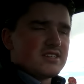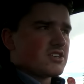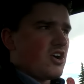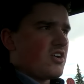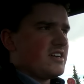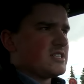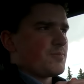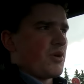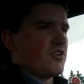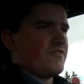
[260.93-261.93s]
Car is
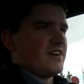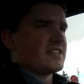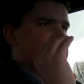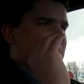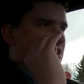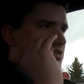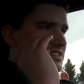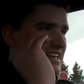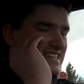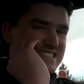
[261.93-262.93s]
perfect. It goes
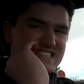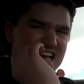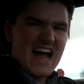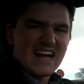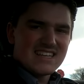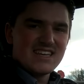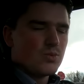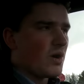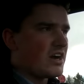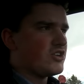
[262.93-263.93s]
exactly
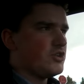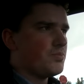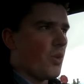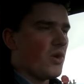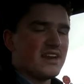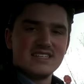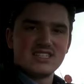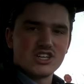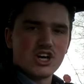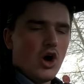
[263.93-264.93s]
where you point it
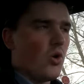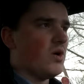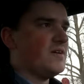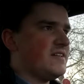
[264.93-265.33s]
to go.